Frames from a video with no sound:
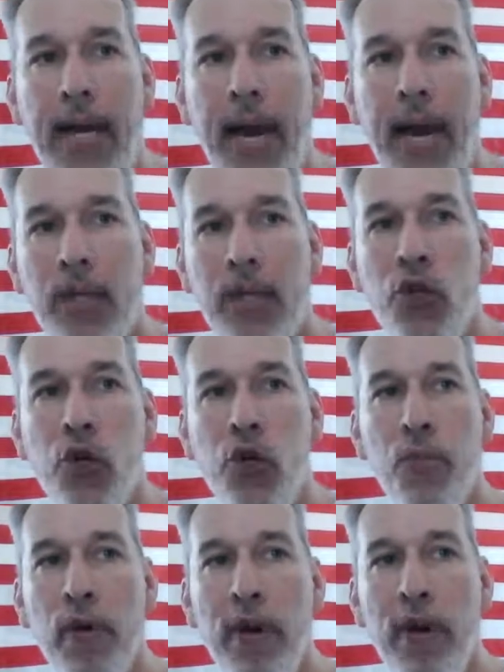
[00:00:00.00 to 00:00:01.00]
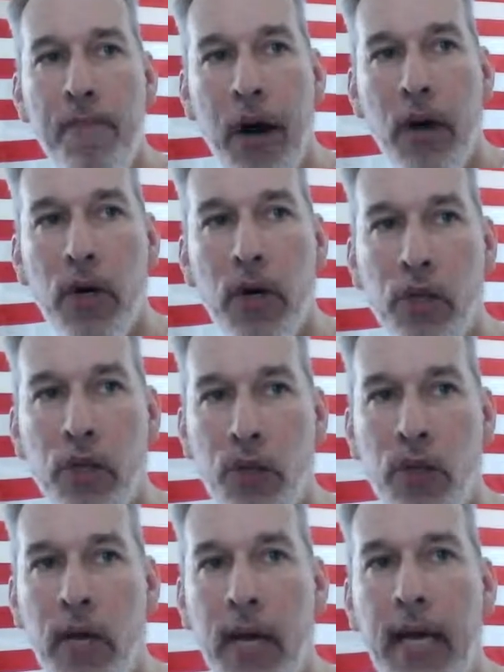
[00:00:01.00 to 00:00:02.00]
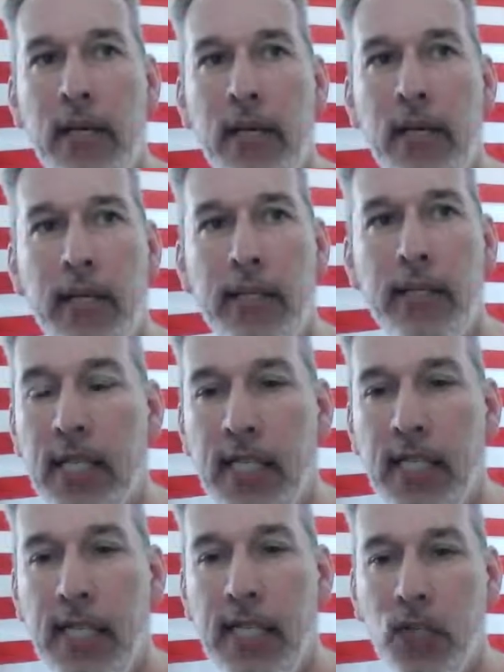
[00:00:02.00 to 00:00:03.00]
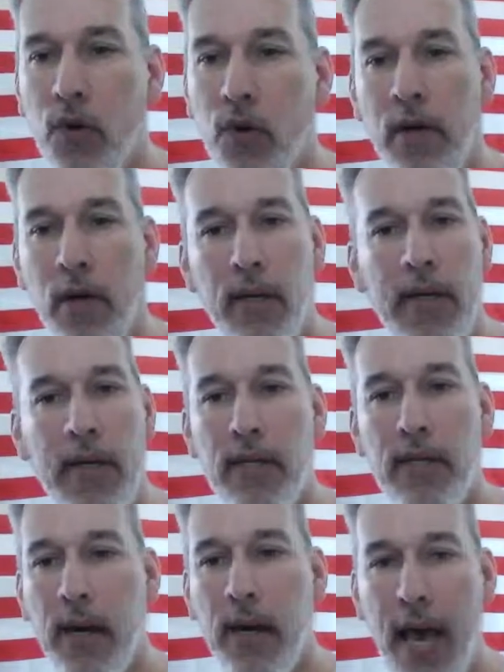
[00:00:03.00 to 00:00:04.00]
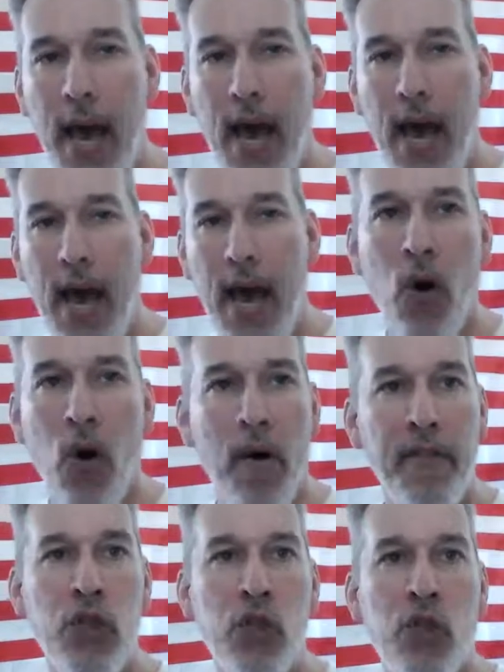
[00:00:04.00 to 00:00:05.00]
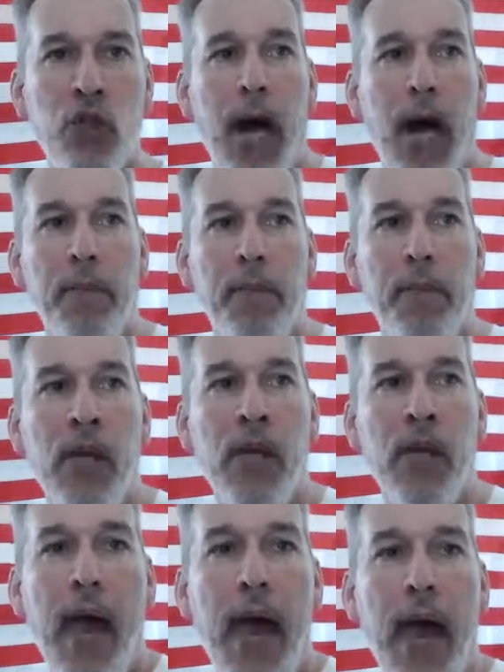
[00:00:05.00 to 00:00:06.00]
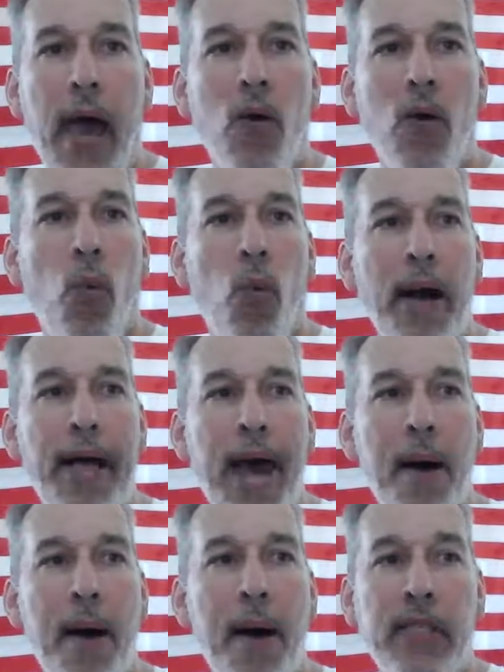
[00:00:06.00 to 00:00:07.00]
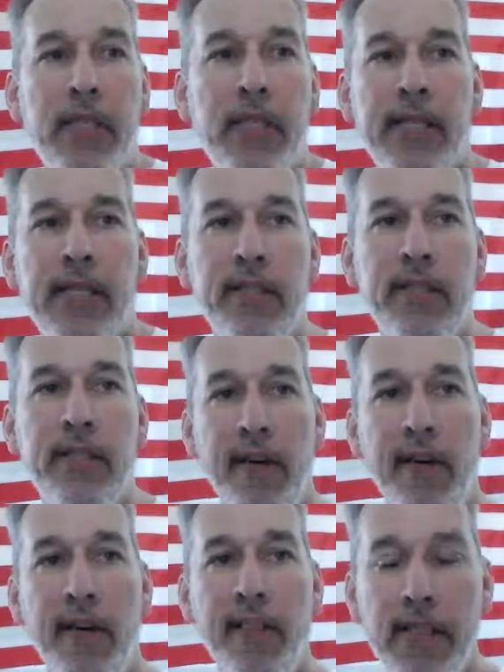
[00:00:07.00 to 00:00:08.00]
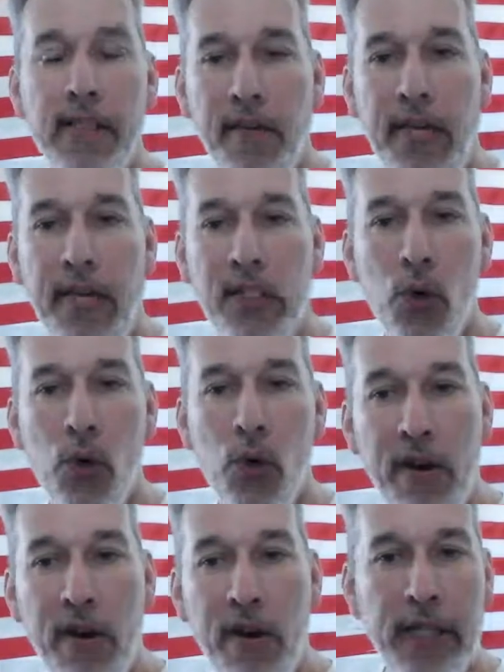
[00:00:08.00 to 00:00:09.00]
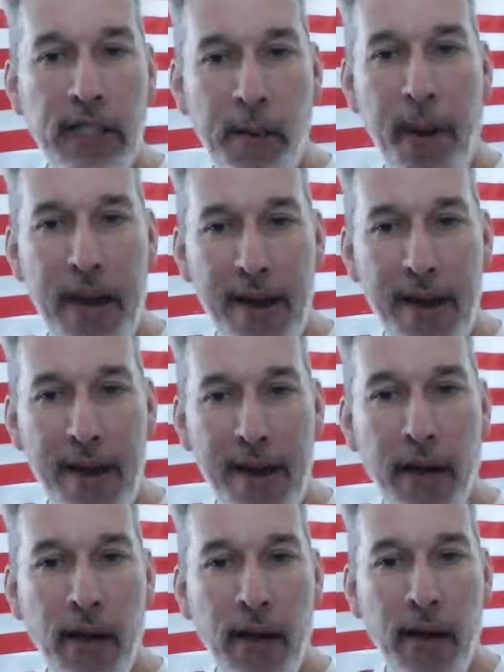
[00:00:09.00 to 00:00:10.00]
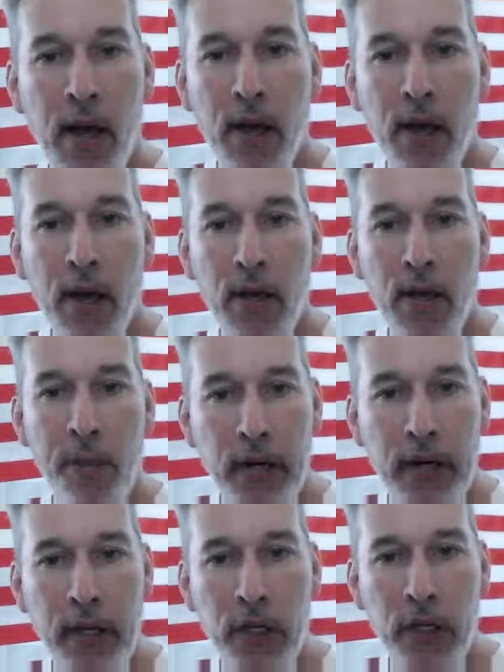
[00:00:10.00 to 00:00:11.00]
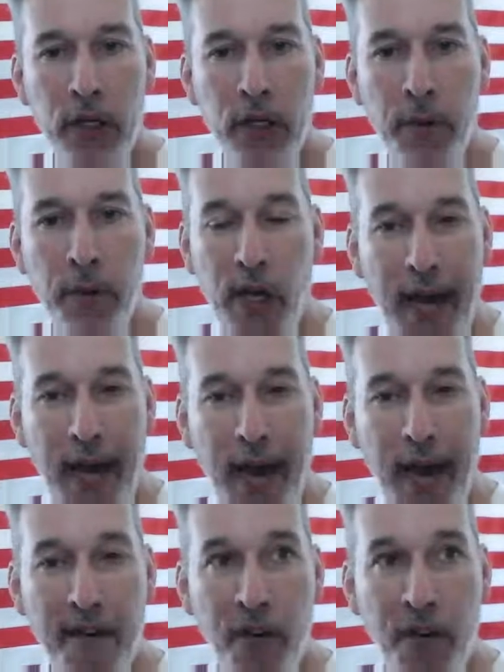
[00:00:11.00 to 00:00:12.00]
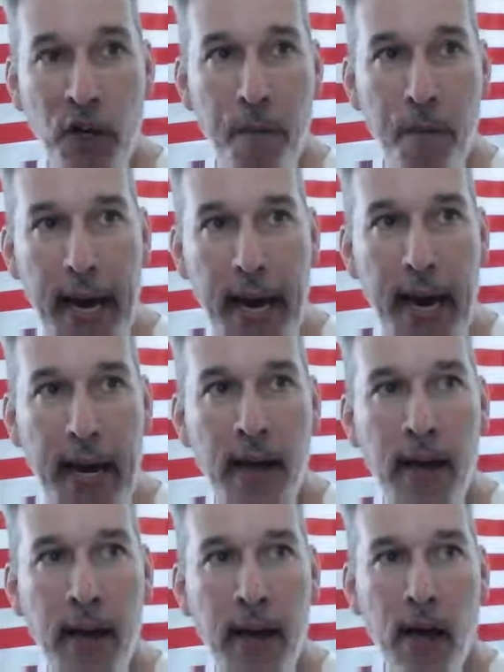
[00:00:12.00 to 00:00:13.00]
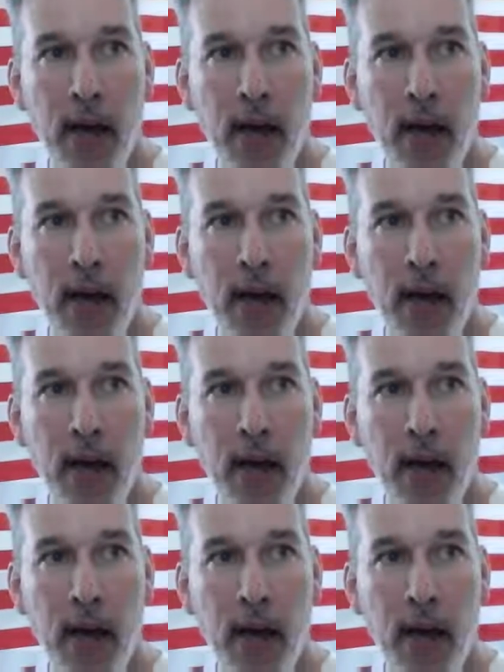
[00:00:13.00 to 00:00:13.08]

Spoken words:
Paine has 2 brief marriages. He's unsuccessful. He's happy with his jobs. And what happened in 1782, he writes a pamphlet to the British government saying, hey, if you paid